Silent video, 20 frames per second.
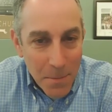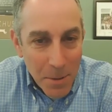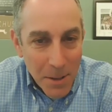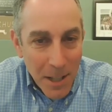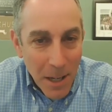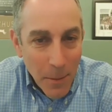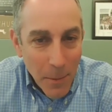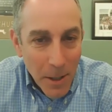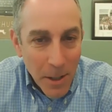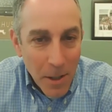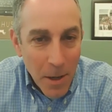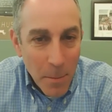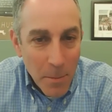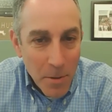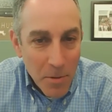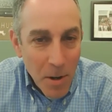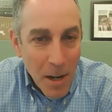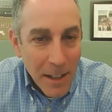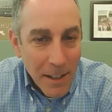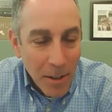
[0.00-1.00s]
but then when it comes
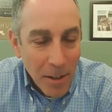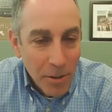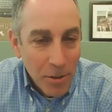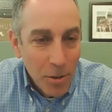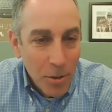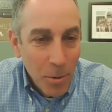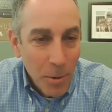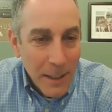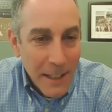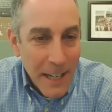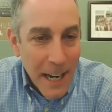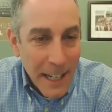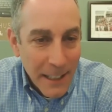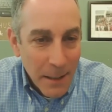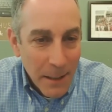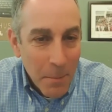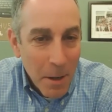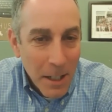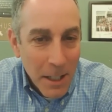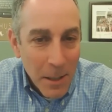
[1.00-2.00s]
right down to it, getting
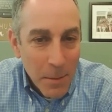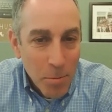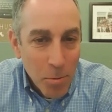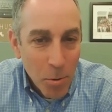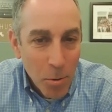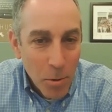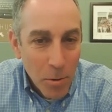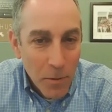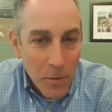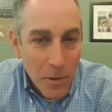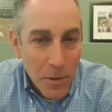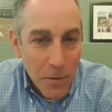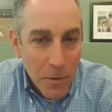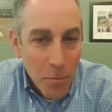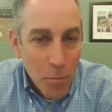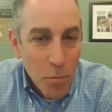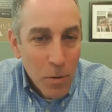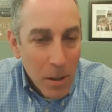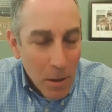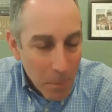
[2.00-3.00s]
the money approved,
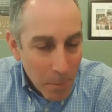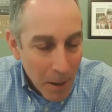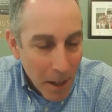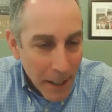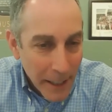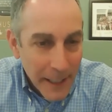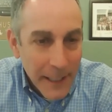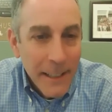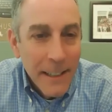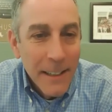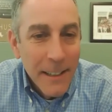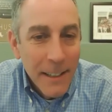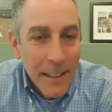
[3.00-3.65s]
real money,